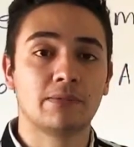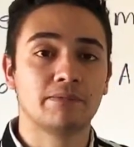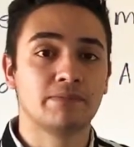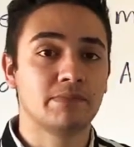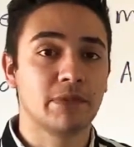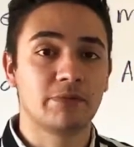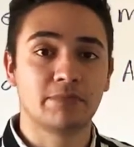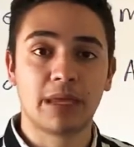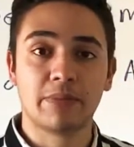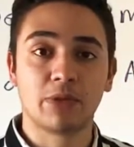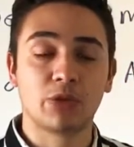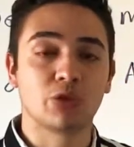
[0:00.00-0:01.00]

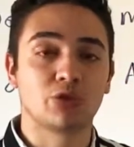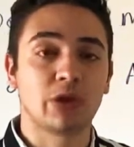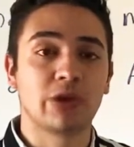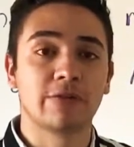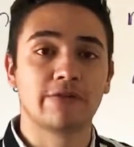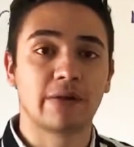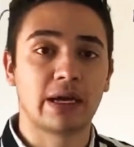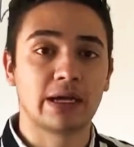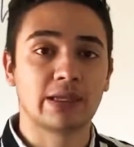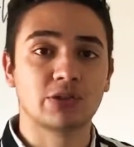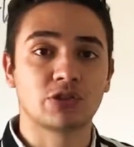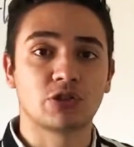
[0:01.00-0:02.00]
Maybe you're trying to
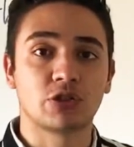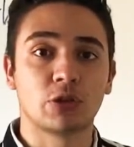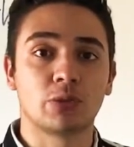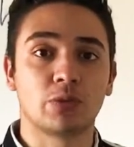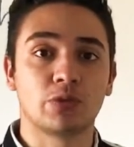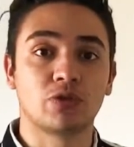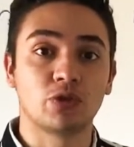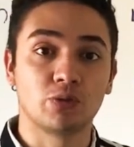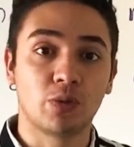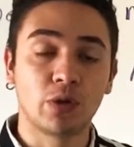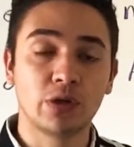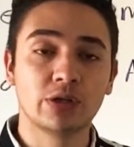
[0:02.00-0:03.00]
find slope with 2
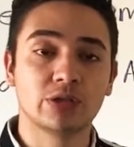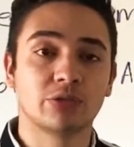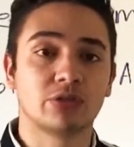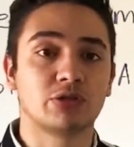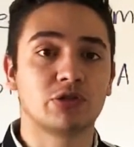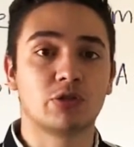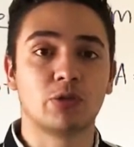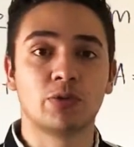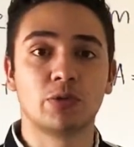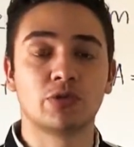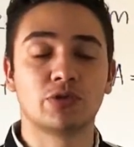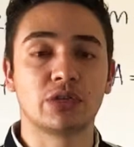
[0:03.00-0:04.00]
points or slope
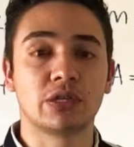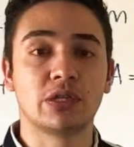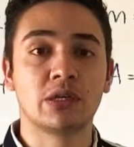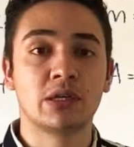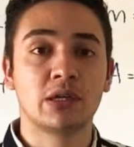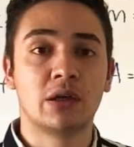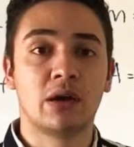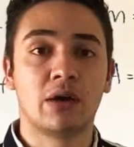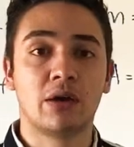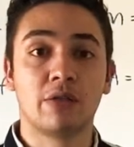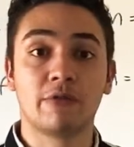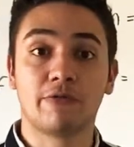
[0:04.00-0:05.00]
using
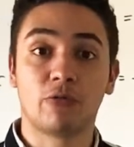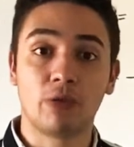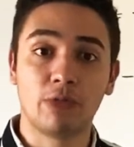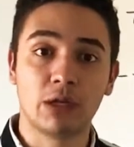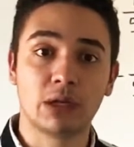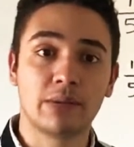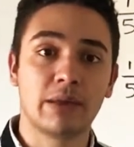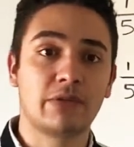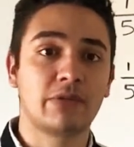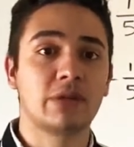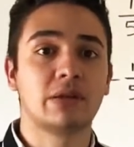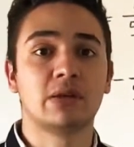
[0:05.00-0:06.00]
the formula
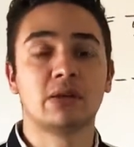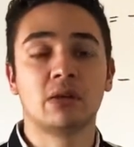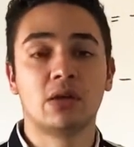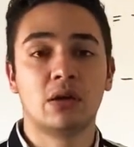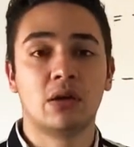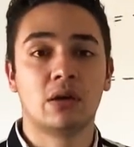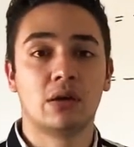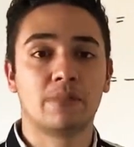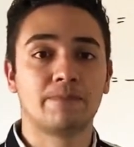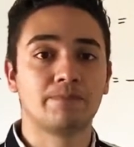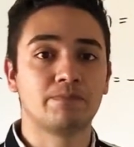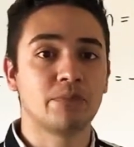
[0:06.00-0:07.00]
method,
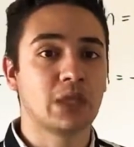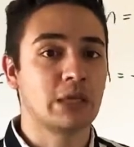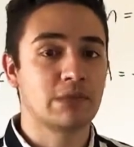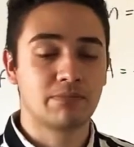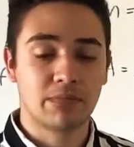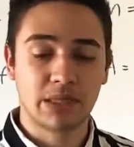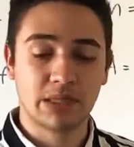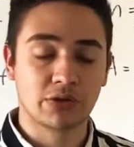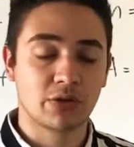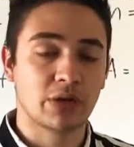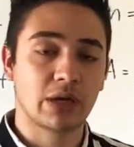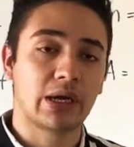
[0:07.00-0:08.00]
then please
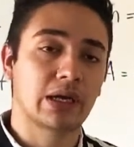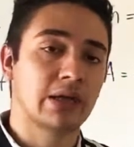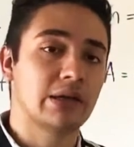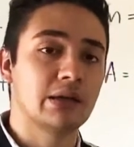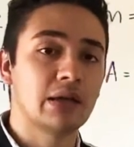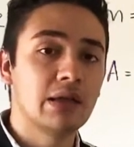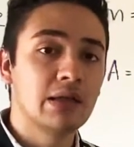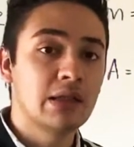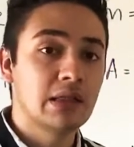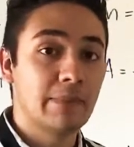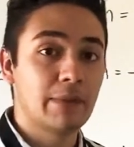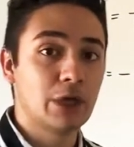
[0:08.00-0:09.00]
go ahead and
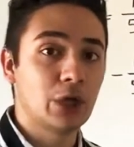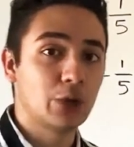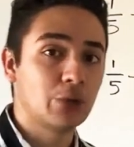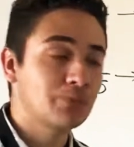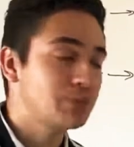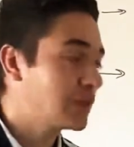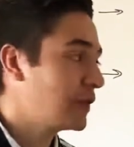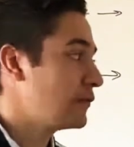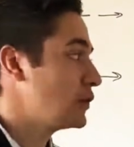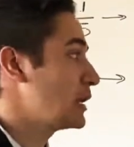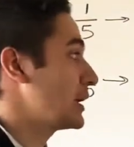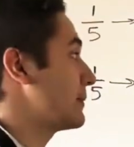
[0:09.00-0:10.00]
let me know if
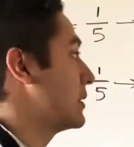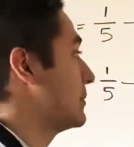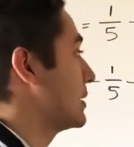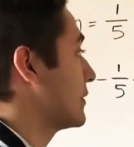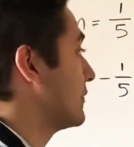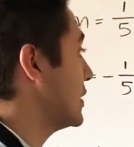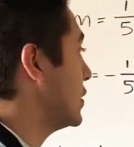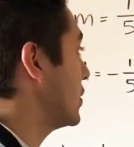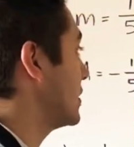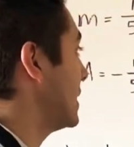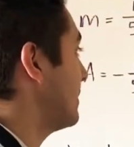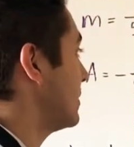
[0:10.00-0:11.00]
you'd like me to make a video
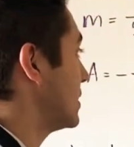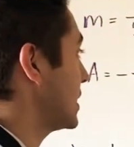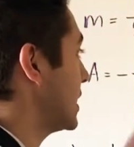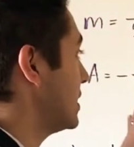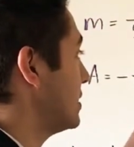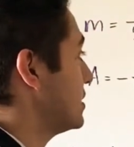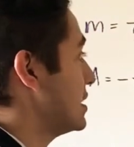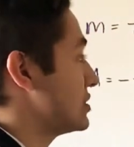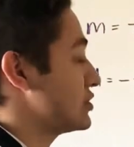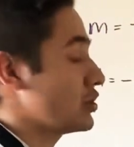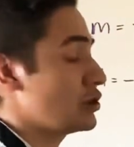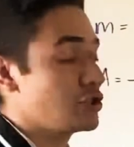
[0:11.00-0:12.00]
on that. But again, this
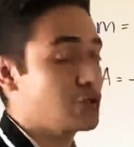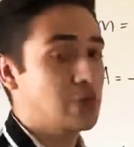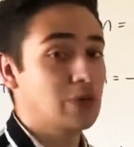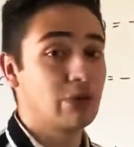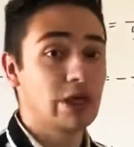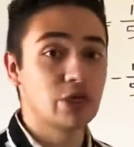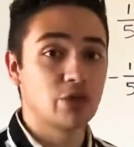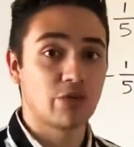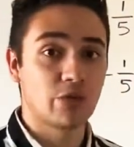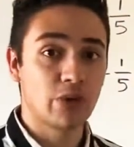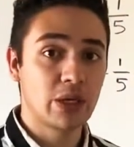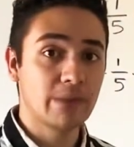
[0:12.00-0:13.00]
has all just been rise over
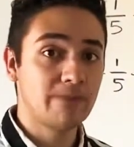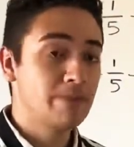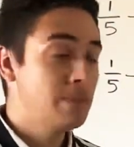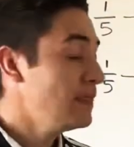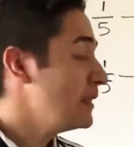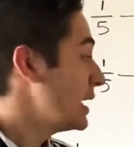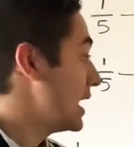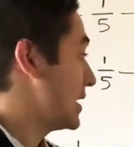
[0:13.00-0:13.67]
run. And